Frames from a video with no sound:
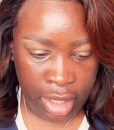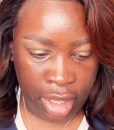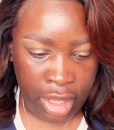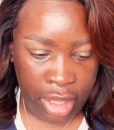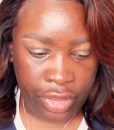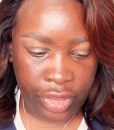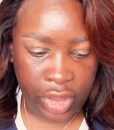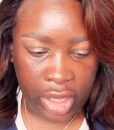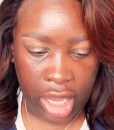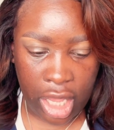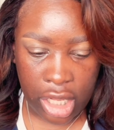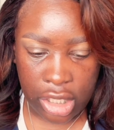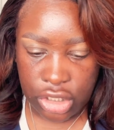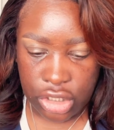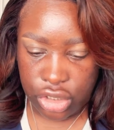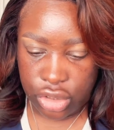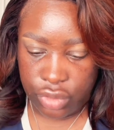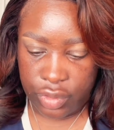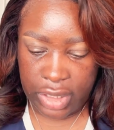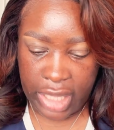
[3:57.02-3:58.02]
the color
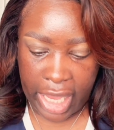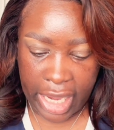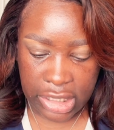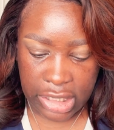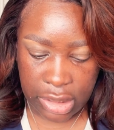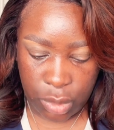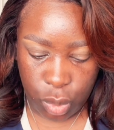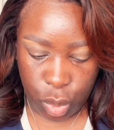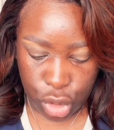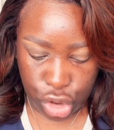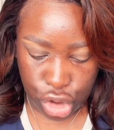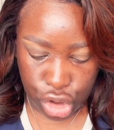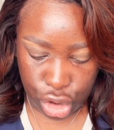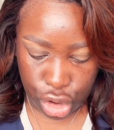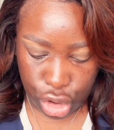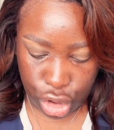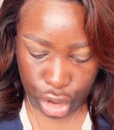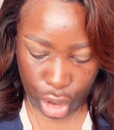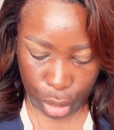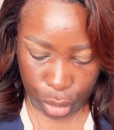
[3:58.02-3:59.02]
story that I actually want to
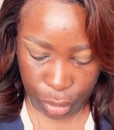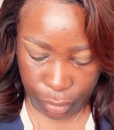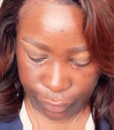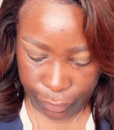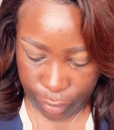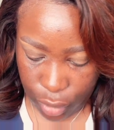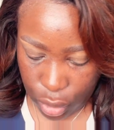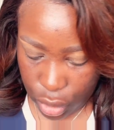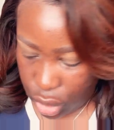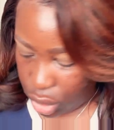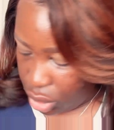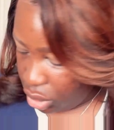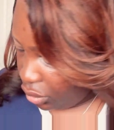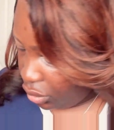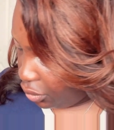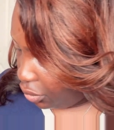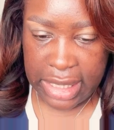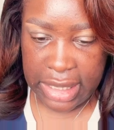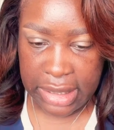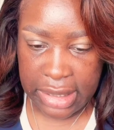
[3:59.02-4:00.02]
go for
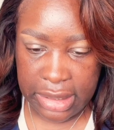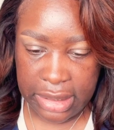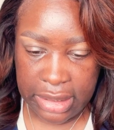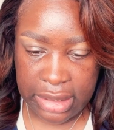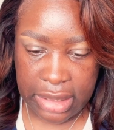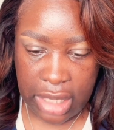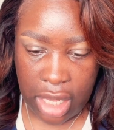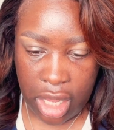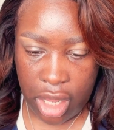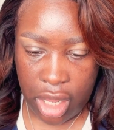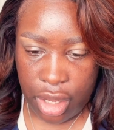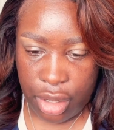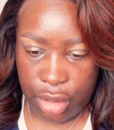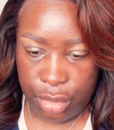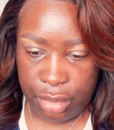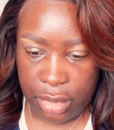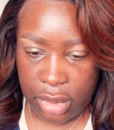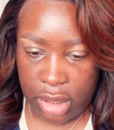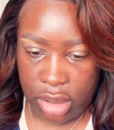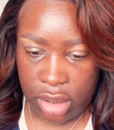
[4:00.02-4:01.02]
is
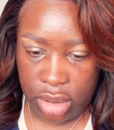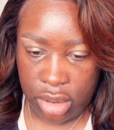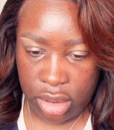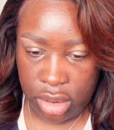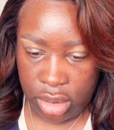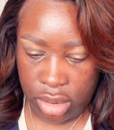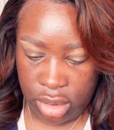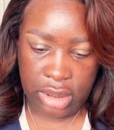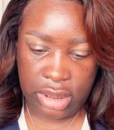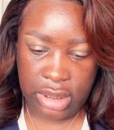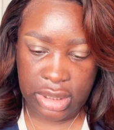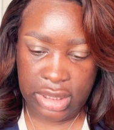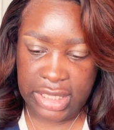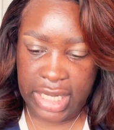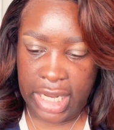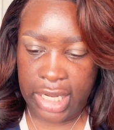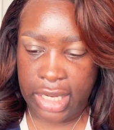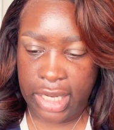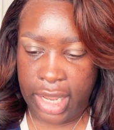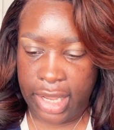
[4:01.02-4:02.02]

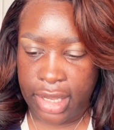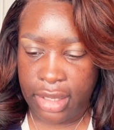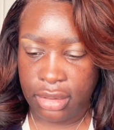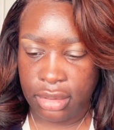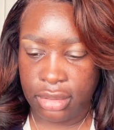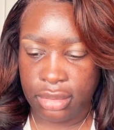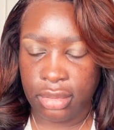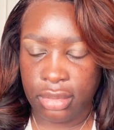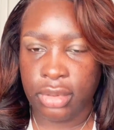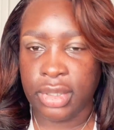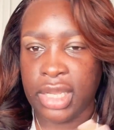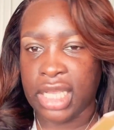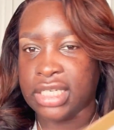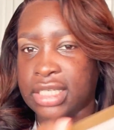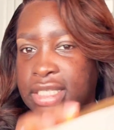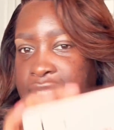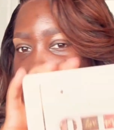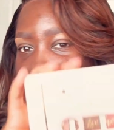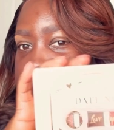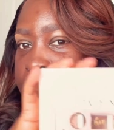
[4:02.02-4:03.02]
Date Night. Oh, it
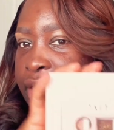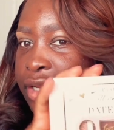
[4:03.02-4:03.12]
actually says Date